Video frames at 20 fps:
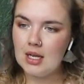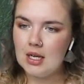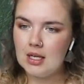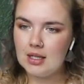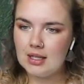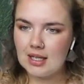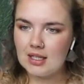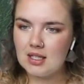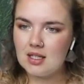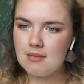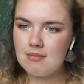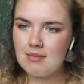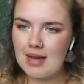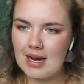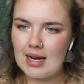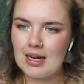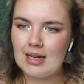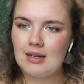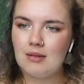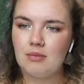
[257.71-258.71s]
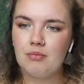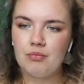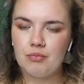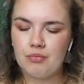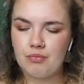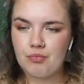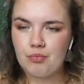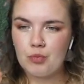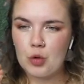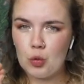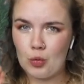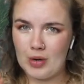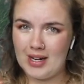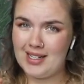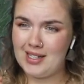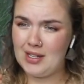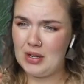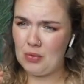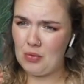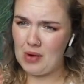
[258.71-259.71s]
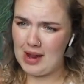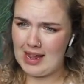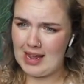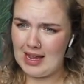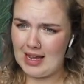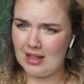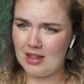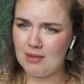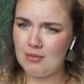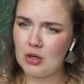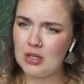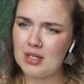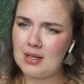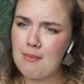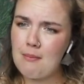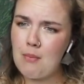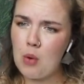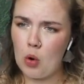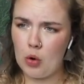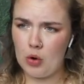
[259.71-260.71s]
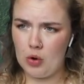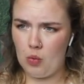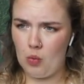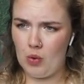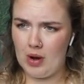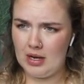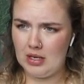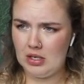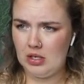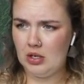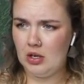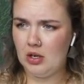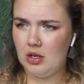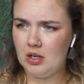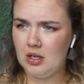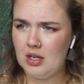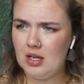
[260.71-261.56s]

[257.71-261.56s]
That's the main reason we're here. The most important one, you know.